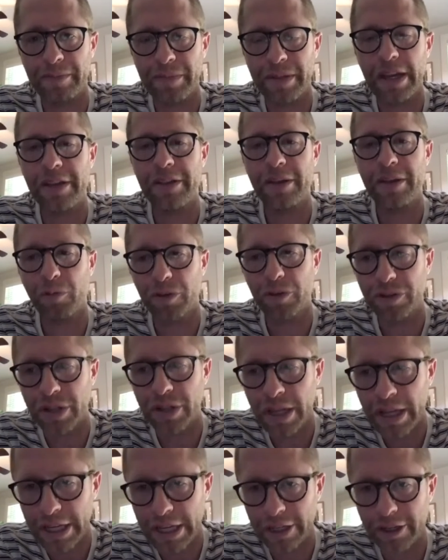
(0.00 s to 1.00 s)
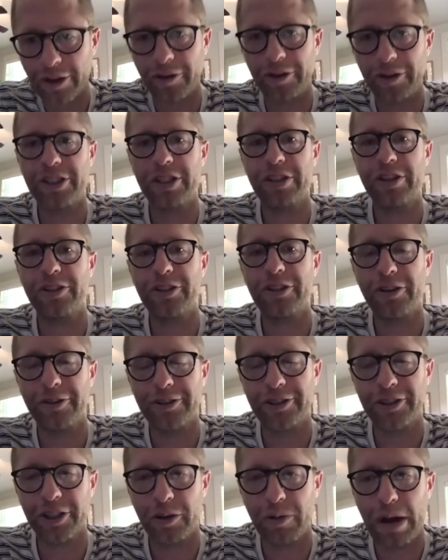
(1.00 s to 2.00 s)
And then we're encouraging the
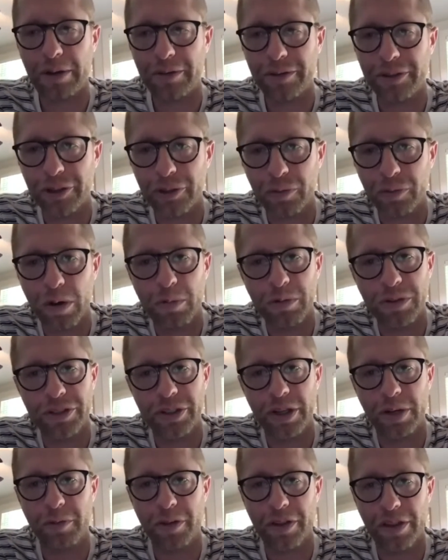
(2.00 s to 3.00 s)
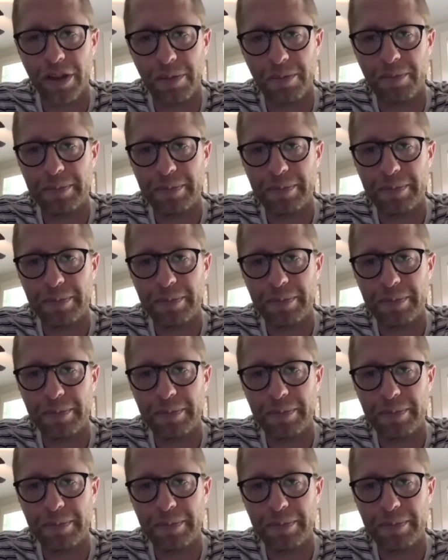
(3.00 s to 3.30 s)
church to go out and do what was done with them.